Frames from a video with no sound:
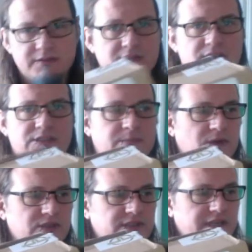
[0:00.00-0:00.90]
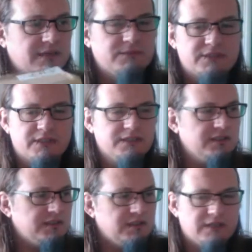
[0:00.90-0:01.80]
it's the box it comes in.
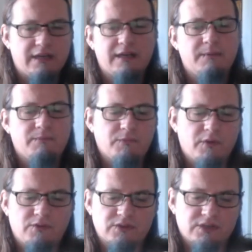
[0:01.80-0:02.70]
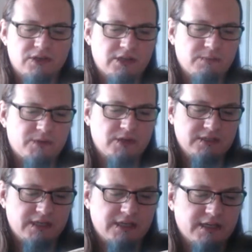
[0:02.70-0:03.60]
On the side of the box
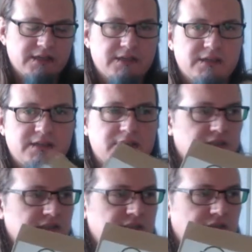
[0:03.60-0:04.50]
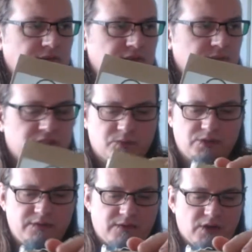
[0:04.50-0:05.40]
here tells you which one
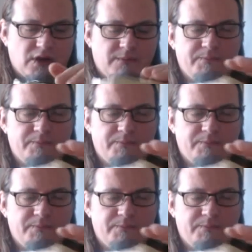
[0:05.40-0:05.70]
you've got,